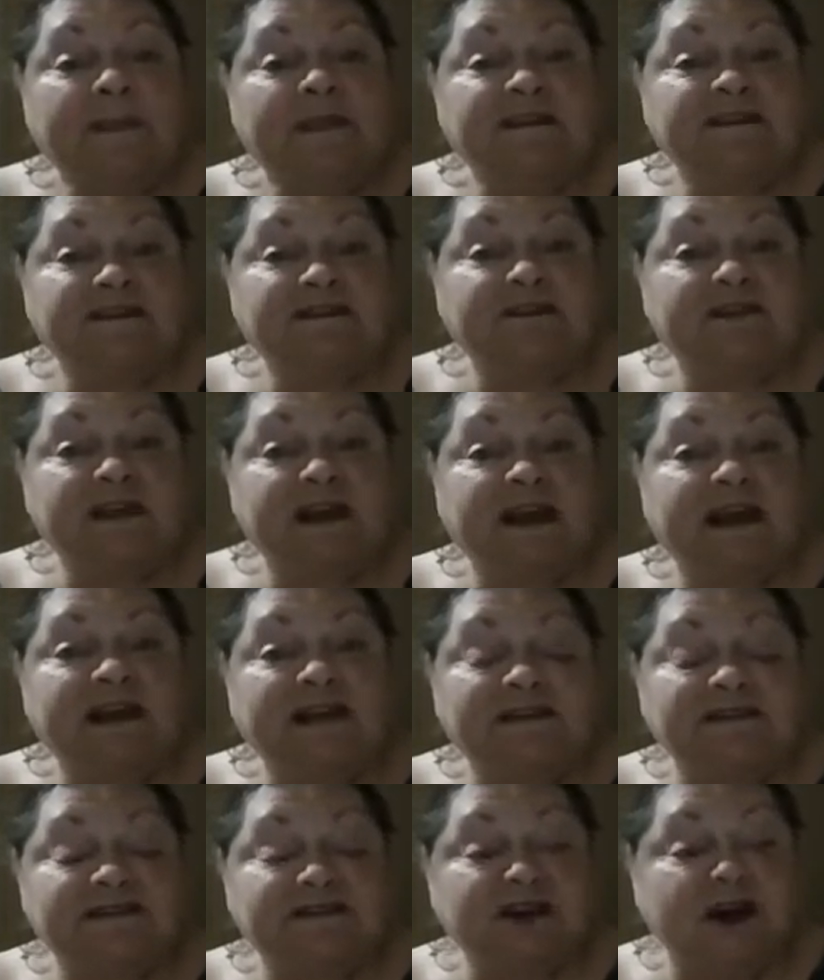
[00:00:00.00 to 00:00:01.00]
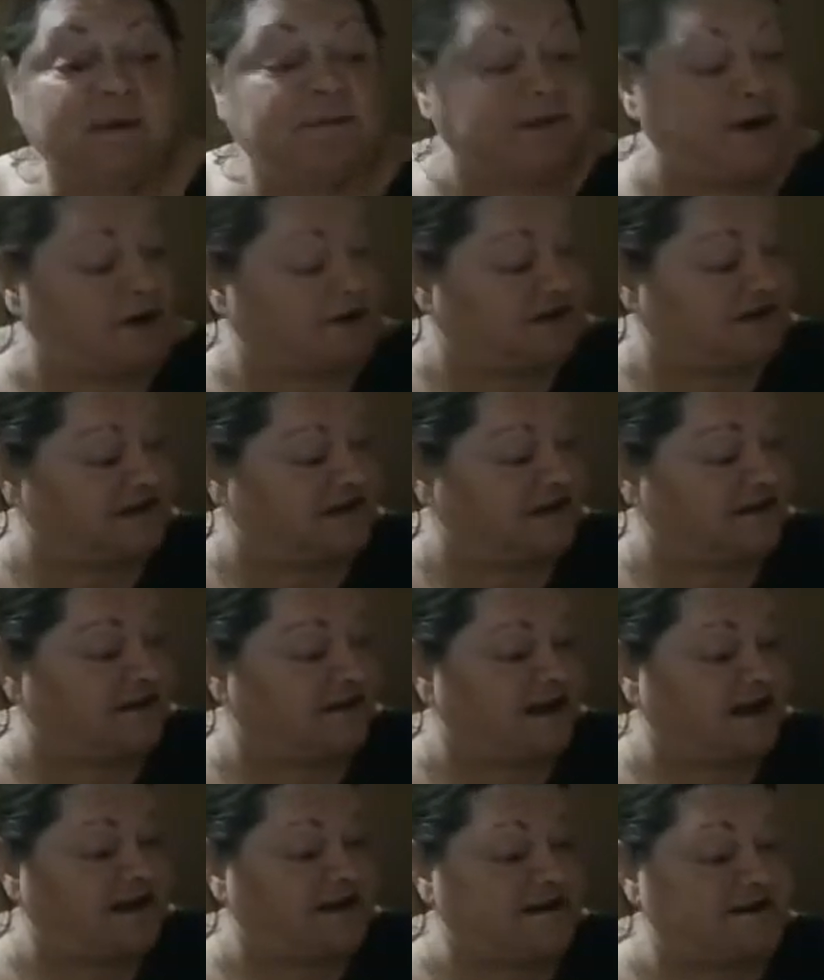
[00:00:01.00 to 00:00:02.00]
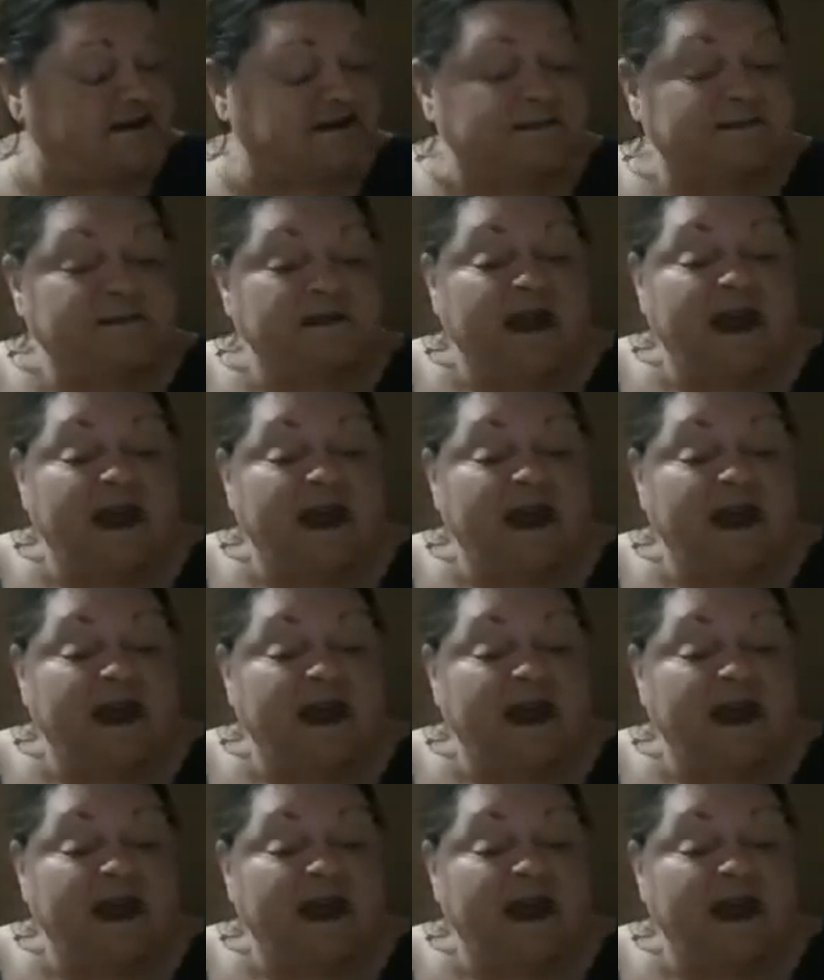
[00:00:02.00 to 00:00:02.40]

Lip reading: so that I can start posting things.